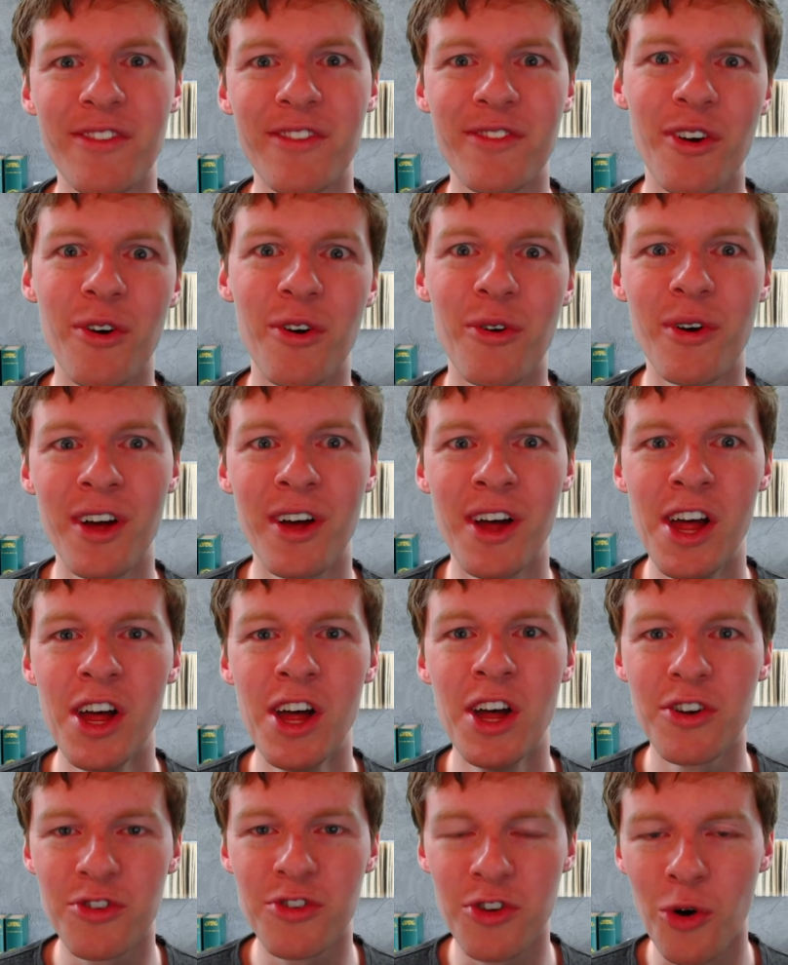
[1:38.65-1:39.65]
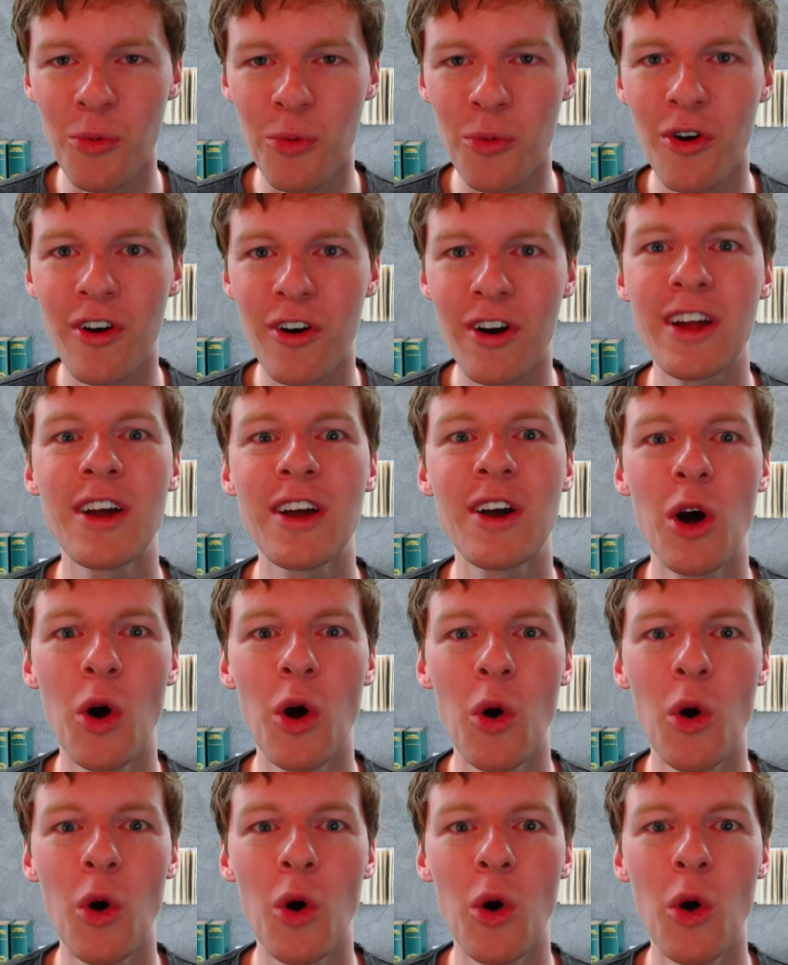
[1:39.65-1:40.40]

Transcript: So don't worry,